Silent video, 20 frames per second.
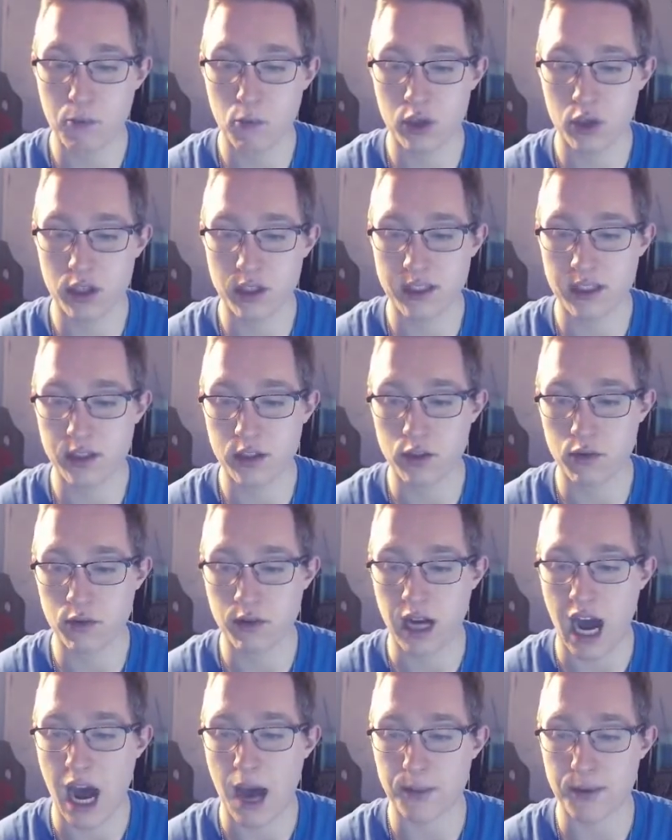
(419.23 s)
We're just going to do an
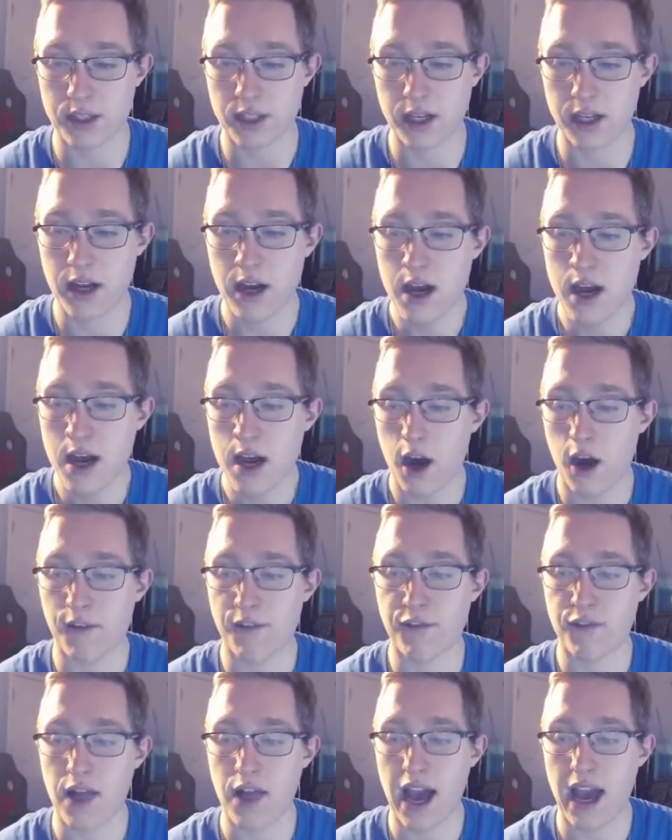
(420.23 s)
option, a
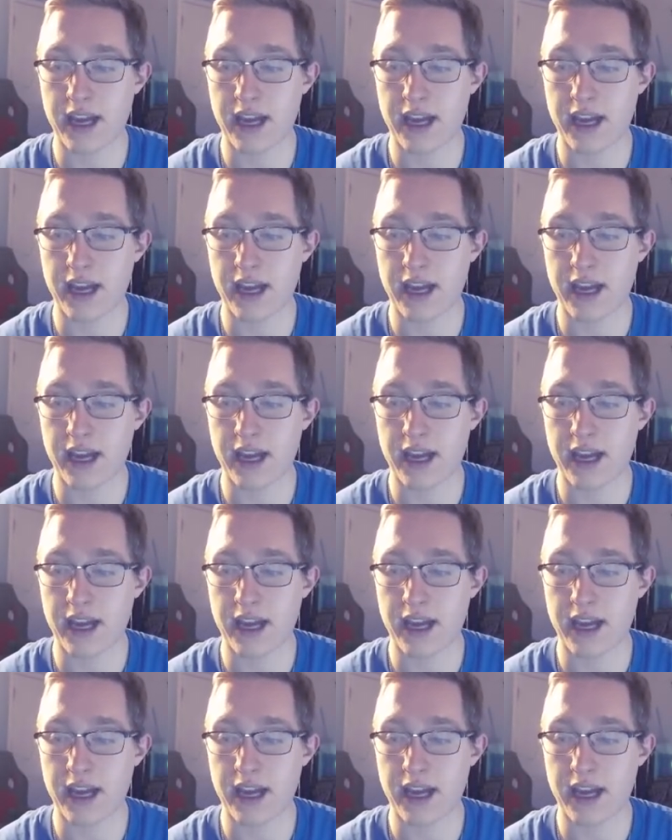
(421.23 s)
flat,